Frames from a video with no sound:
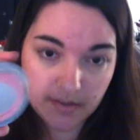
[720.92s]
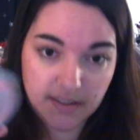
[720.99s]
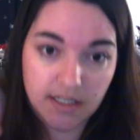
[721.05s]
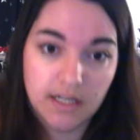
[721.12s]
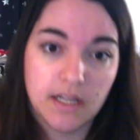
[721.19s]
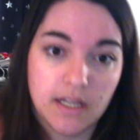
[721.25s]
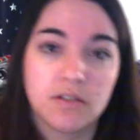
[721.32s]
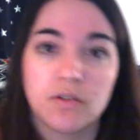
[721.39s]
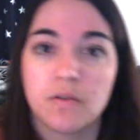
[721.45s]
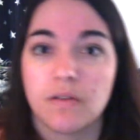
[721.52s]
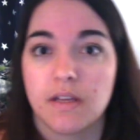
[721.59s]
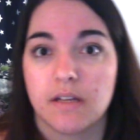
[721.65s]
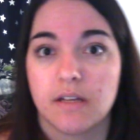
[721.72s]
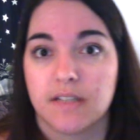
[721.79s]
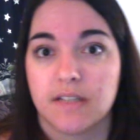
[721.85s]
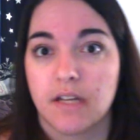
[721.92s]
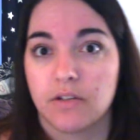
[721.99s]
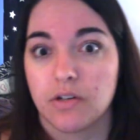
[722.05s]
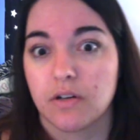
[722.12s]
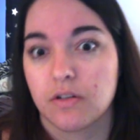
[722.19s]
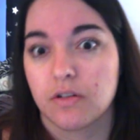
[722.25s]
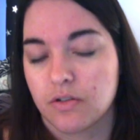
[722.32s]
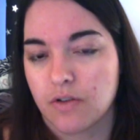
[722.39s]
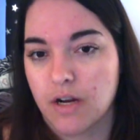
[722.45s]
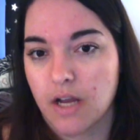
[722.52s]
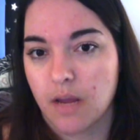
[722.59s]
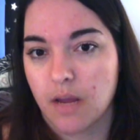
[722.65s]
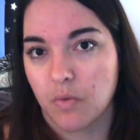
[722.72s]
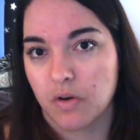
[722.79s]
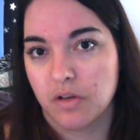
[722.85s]
it into the center to try to
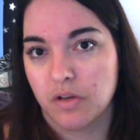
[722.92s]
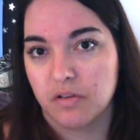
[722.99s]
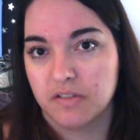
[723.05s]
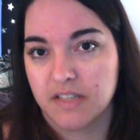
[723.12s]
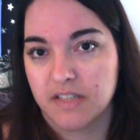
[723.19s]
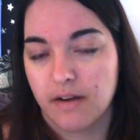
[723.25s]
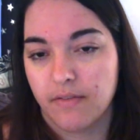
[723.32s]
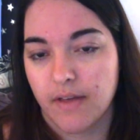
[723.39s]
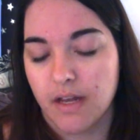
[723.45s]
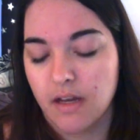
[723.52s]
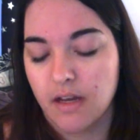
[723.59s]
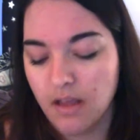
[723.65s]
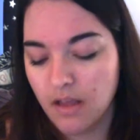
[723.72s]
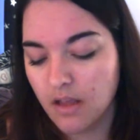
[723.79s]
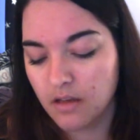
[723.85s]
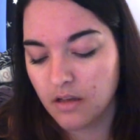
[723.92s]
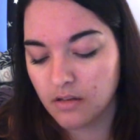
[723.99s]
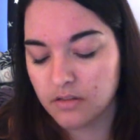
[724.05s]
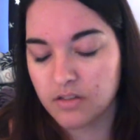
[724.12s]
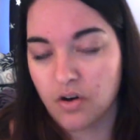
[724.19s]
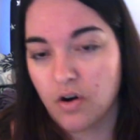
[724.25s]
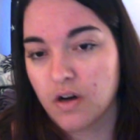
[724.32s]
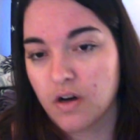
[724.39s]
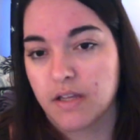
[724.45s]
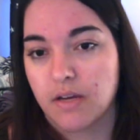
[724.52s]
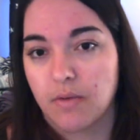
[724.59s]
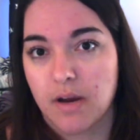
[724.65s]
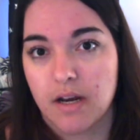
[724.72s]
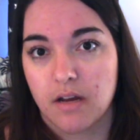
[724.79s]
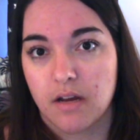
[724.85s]
get more use out of it. Because currently
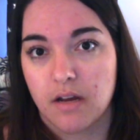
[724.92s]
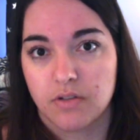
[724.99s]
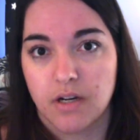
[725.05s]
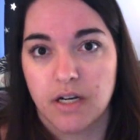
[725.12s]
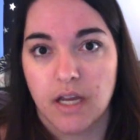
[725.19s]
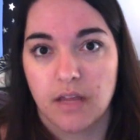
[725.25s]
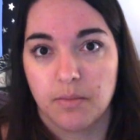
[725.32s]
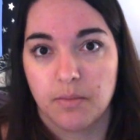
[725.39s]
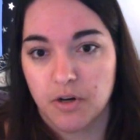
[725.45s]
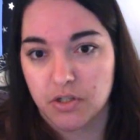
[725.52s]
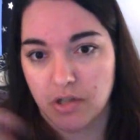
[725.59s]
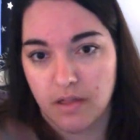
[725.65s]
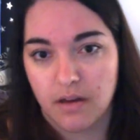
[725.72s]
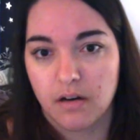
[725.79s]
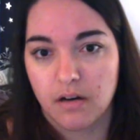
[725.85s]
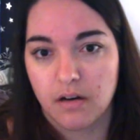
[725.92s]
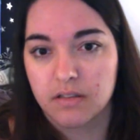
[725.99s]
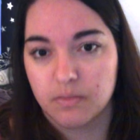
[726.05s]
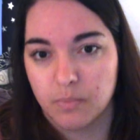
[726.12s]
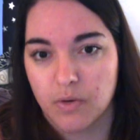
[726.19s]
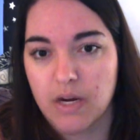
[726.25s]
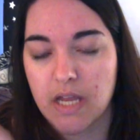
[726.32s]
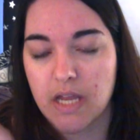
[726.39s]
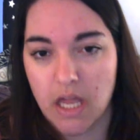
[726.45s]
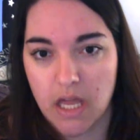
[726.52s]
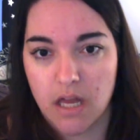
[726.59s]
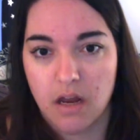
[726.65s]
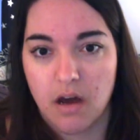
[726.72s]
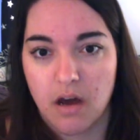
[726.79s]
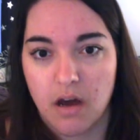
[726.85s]
right now trying to get the brush in there, it's breaking
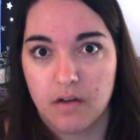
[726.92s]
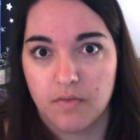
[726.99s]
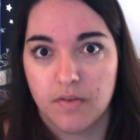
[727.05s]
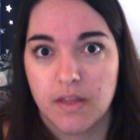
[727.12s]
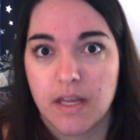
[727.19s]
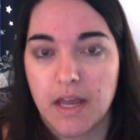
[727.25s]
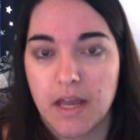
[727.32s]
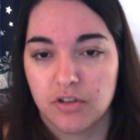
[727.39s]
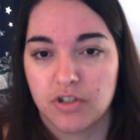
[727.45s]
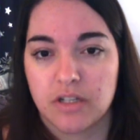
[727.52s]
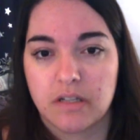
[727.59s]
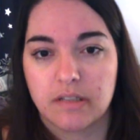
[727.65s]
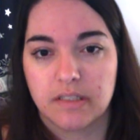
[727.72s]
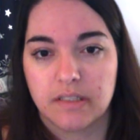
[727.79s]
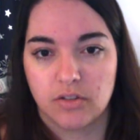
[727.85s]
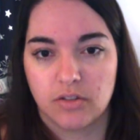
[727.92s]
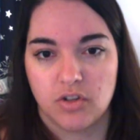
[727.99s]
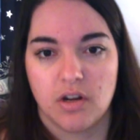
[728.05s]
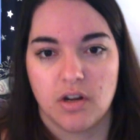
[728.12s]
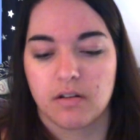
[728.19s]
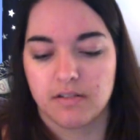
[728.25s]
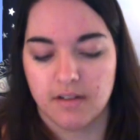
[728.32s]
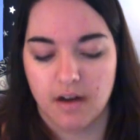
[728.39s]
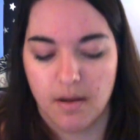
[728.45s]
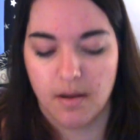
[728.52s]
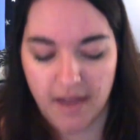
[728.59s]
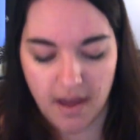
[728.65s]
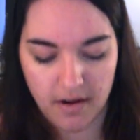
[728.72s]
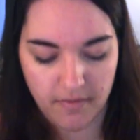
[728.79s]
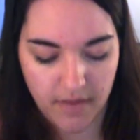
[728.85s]
it off of the edges and chunks are coming
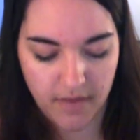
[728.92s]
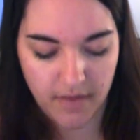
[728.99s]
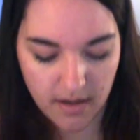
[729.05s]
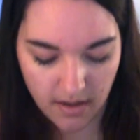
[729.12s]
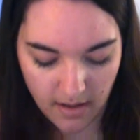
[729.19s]
out of it.